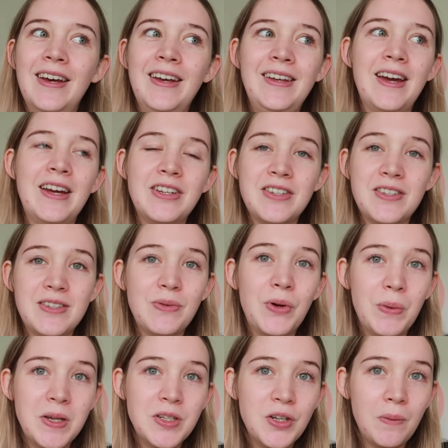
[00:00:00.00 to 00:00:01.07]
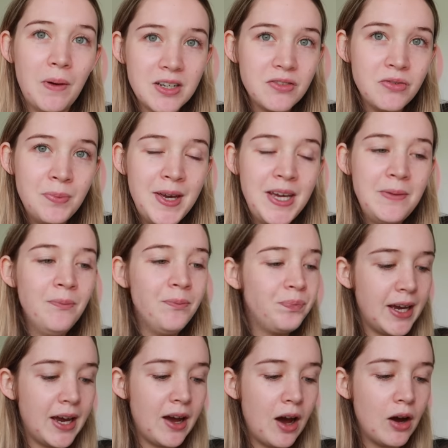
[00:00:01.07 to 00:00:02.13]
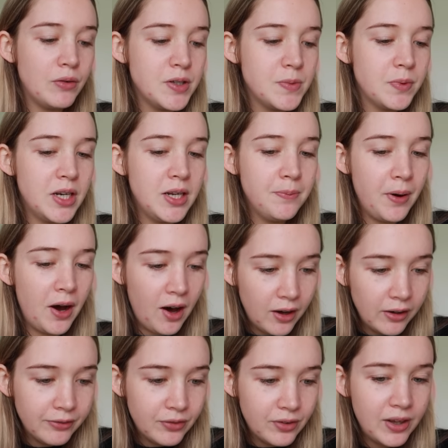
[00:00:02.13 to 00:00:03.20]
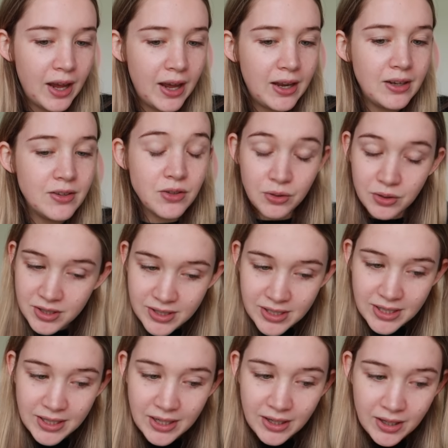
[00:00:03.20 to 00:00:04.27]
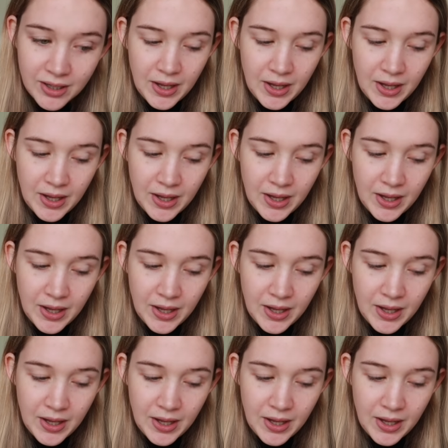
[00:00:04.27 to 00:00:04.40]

yeah, just would have been too much for me. Yeah, I was pretty puffed and exhausted,